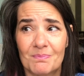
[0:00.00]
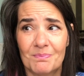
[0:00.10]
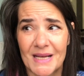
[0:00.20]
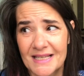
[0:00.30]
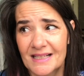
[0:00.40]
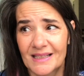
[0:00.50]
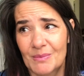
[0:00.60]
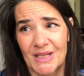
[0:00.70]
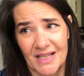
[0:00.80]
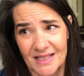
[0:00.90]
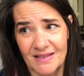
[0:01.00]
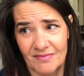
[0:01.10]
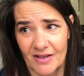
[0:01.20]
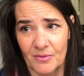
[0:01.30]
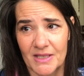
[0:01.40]
basically because
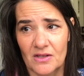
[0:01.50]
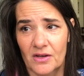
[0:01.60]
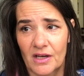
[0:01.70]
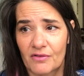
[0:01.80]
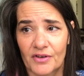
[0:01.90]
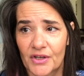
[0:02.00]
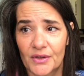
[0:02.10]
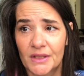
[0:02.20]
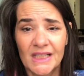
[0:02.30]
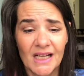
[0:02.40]
everybody's cooking for you.